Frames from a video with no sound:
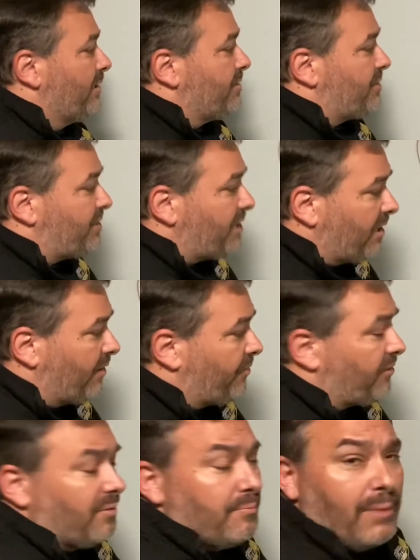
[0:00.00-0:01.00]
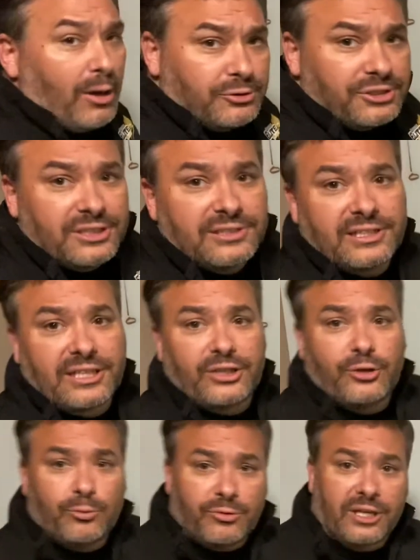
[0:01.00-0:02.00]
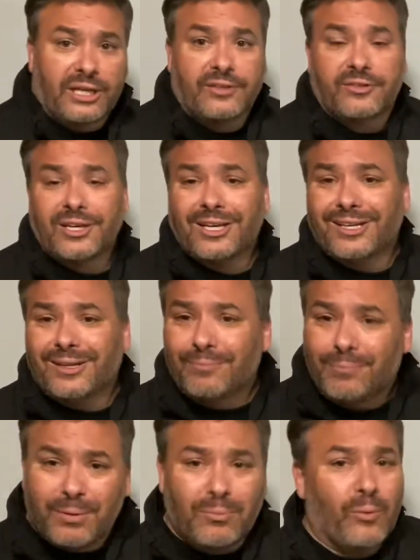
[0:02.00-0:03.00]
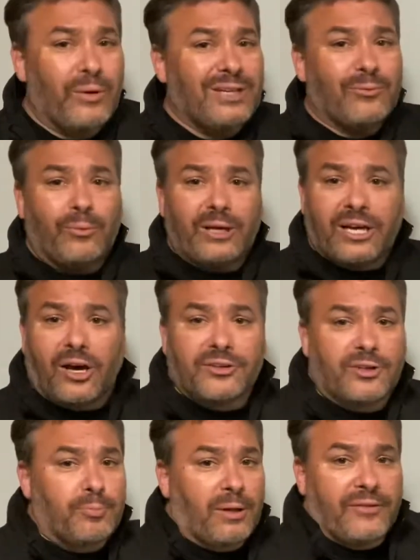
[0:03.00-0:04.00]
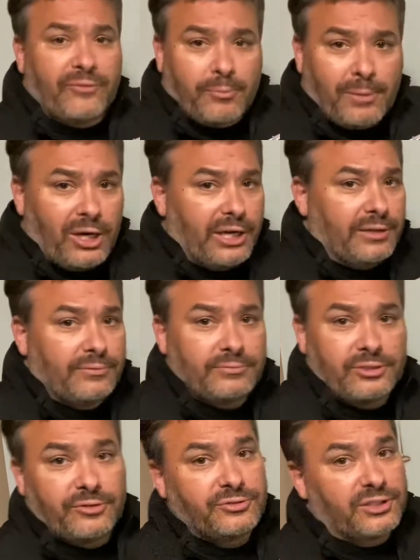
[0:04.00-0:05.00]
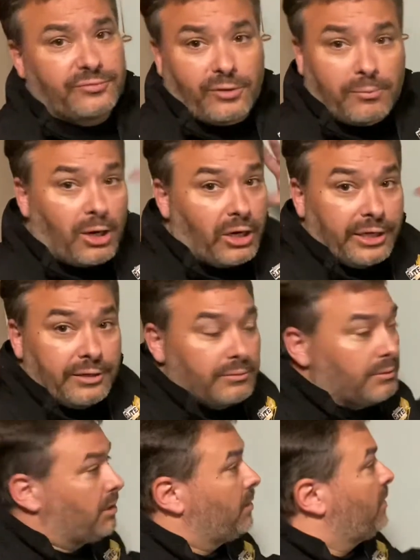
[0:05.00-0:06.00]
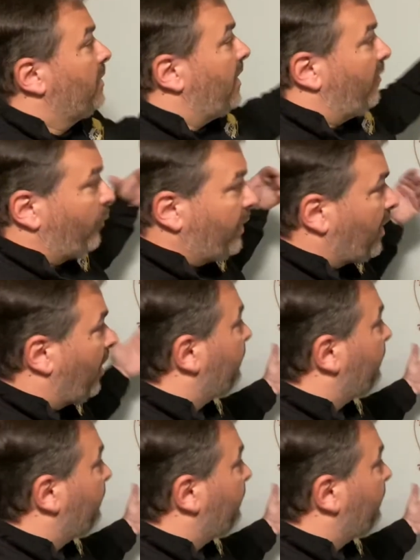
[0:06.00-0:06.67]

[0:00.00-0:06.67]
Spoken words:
shifts and motions and cute things. Remember, we called this play Vermont. So it's just Vermont. If we call